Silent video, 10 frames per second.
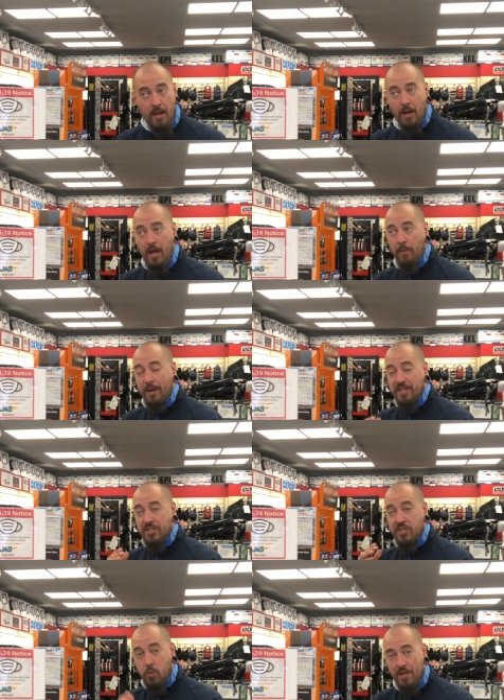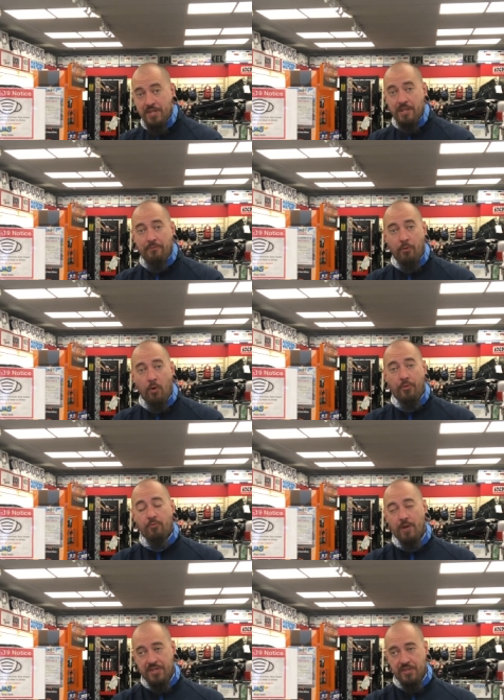but as the 24th, the
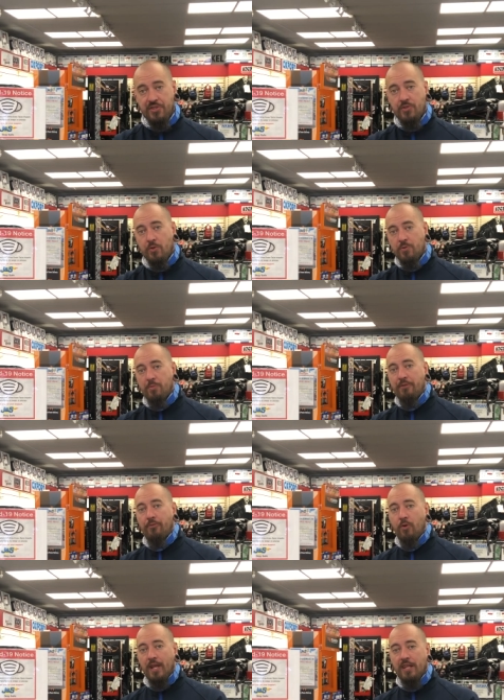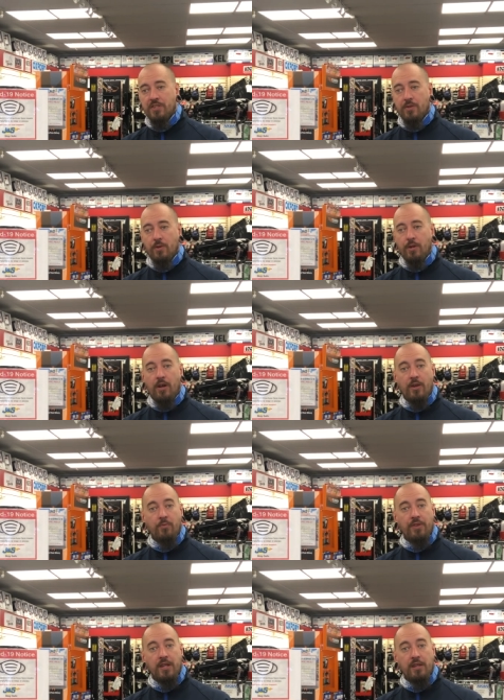rest of the stores will be falling into line
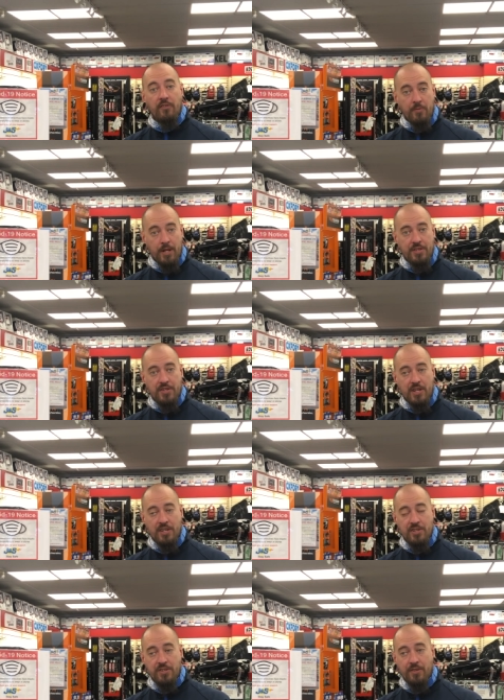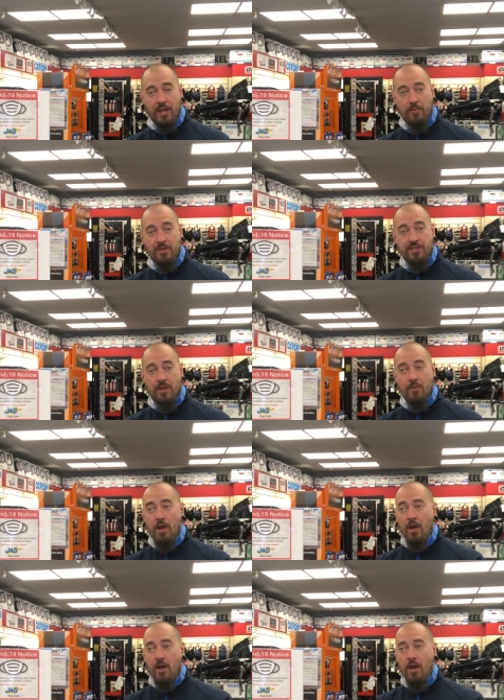with the government legislations on that one. So